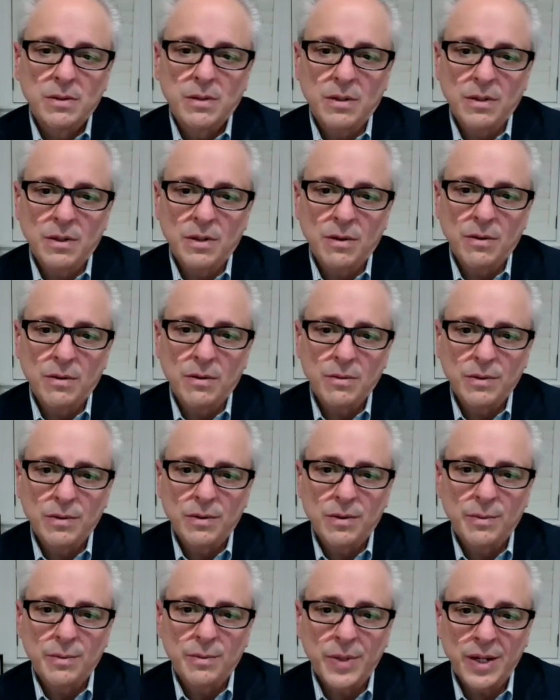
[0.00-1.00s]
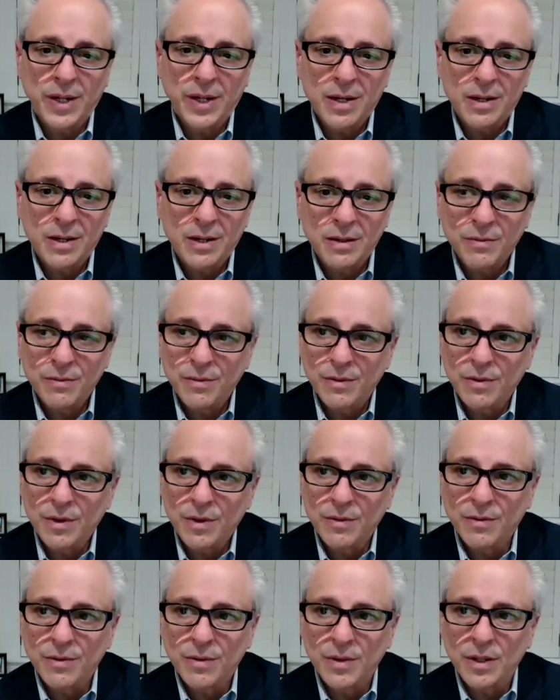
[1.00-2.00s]
the pain of
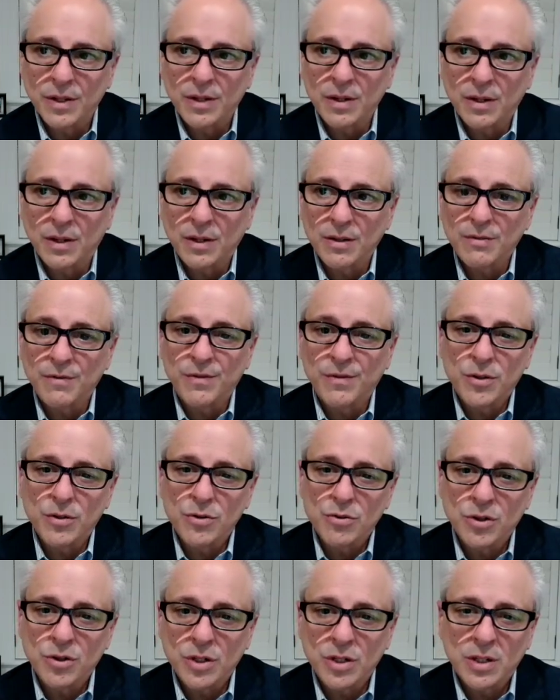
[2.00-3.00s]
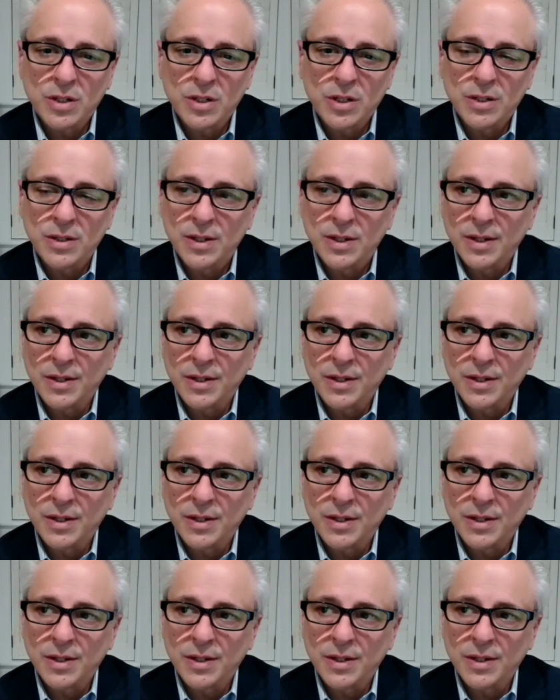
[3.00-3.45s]
and the confusion and